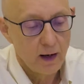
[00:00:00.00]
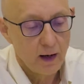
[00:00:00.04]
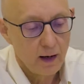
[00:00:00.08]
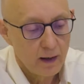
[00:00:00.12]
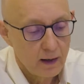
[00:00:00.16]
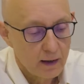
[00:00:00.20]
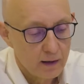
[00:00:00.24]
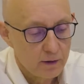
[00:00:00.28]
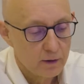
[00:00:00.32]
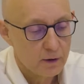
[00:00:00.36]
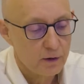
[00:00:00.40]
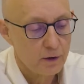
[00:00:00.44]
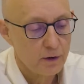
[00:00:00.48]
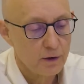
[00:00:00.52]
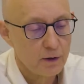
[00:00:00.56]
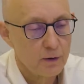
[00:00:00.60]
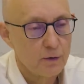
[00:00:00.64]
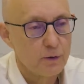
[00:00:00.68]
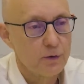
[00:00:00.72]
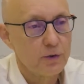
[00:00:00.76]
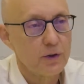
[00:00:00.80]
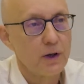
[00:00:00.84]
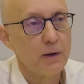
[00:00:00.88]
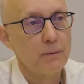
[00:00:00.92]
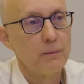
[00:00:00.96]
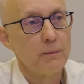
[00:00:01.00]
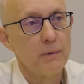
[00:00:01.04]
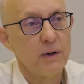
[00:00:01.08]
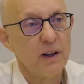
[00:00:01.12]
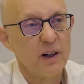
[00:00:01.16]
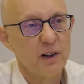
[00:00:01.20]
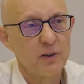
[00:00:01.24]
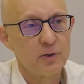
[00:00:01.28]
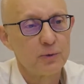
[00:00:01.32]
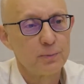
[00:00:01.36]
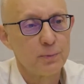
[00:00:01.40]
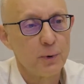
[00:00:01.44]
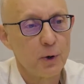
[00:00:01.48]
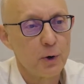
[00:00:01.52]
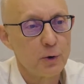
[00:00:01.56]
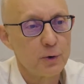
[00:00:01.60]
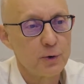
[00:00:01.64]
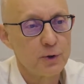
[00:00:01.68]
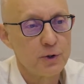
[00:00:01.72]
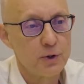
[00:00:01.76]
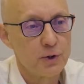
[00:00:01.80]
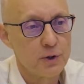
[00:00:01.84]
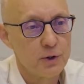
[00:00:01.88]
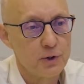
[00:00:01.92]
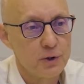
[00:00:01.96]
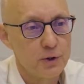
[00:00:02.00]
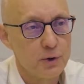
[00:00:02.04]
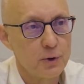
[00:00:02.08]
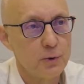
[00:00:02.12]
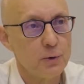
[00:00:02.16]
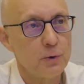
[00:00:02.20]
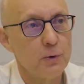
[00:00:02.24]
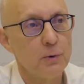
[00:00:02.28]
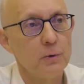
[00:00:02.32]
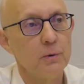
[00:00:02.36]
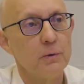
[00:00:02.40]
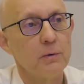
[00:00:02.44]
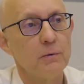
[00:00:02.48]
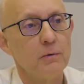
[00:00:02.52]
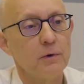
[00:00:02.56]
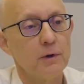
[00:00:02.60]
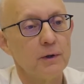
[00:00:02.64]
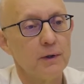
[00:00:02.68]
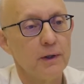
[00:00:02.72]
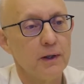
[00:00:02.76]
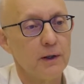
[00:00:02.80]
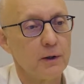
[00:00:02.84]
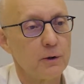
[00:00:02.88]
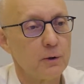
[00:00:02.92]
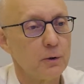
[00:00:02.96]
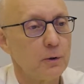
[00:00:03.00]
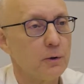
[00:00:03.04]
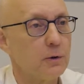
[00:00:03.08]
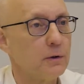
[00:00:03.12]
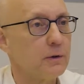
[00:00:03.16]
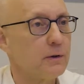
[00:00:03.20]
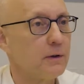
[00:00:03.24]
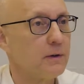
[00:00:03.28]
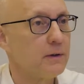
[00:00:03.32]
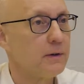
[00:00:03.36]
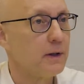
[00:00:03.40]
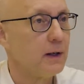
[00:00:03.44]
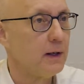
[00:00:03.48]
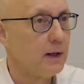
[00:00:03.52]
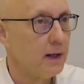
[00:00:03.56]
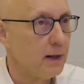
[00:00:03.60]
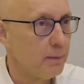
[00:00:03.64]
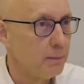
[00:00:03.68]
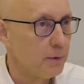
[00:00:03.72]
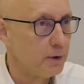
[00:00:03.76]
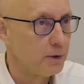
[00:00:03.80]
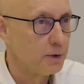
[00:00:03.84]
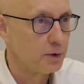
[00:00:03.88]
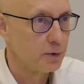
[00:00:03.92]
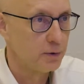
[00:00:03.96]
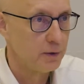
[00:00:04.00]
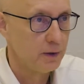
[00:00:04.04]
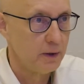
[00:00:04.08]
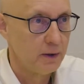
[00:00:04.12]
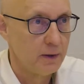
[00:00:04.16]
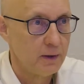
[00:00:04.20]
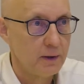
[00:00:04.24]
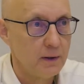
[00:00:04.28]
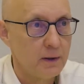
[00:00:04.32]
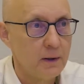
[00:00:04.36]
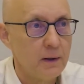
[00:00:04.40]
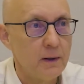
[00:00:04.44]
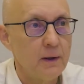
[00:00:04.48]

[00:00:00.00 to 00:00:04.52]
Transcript: I had gotten some exposure to what they called telemetry.